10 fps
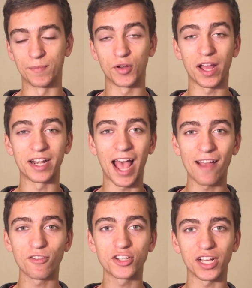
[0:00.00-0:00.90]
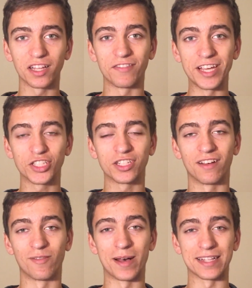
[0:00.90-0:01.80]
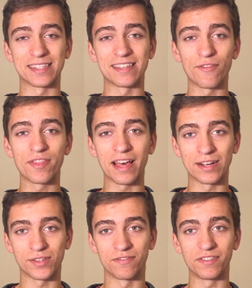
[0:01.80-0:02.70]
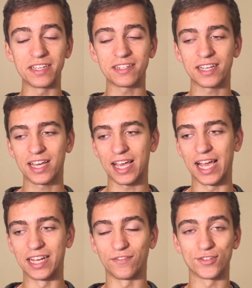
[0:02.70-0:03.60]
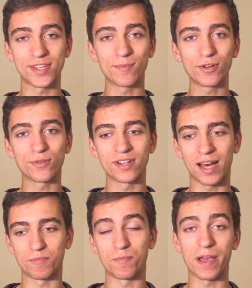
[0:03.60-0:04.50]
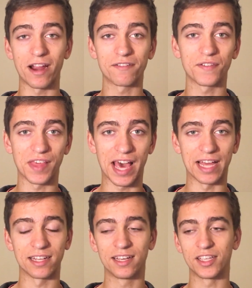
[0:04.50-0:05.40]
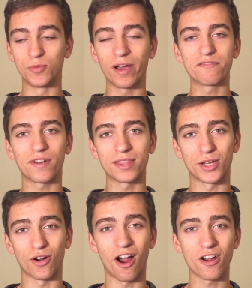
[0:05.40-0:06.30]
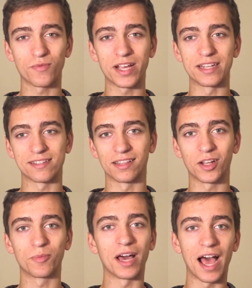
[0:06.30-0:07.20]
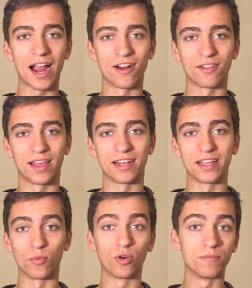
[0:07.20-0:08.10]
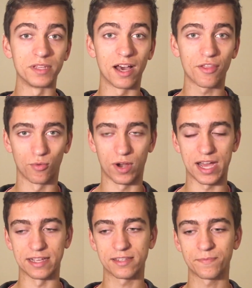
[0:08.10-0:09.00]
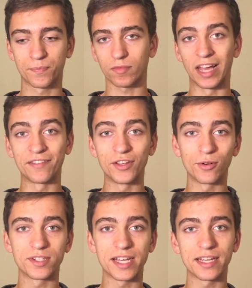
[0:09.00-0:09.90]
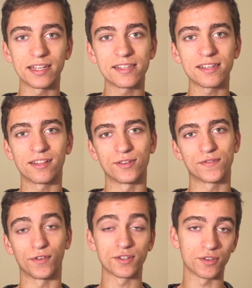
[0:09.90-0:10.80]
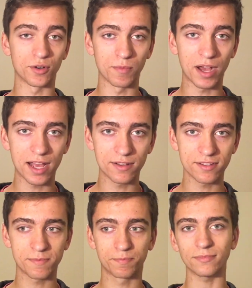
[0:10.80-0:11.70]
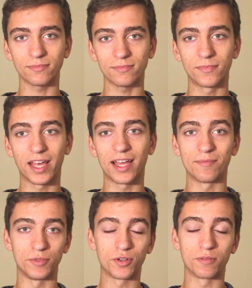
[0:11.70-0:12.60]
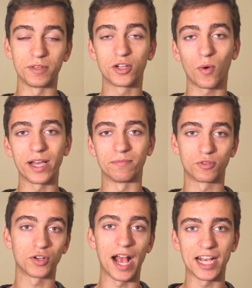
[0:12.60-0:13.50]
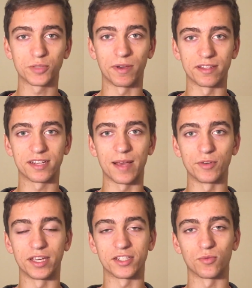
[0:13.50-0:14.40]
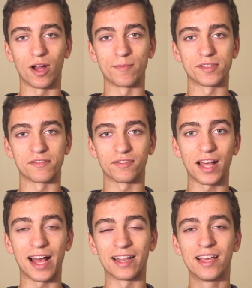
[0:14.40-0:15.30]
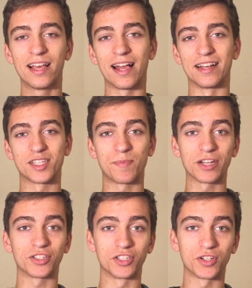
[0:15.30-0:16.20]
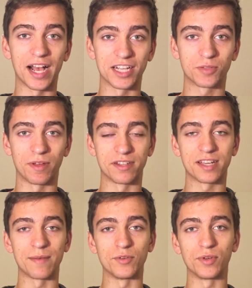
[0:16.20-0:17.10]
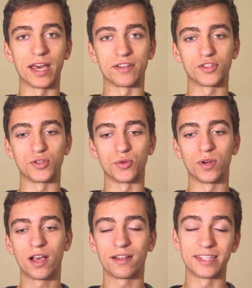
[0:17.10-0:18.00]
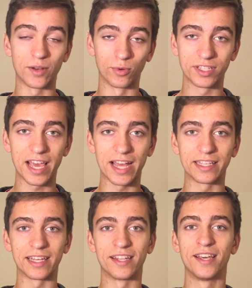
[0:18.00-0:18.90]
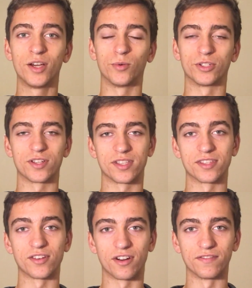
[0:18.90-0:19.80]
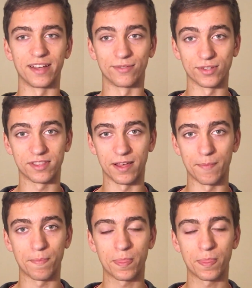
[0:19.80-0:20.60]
You're at an average elevation of about 7,000 feet, and if you're someone who's not prepared for that, you might find that your heart rate is a little bit higher than it would be otherwise. And if you don't take it easy on those first 30 miles, then you could be quite trashed by the time you get to Robinson Flat, and especially trashed by the time you get to Deadwood Canyon, which is the start of Devil's Thumb.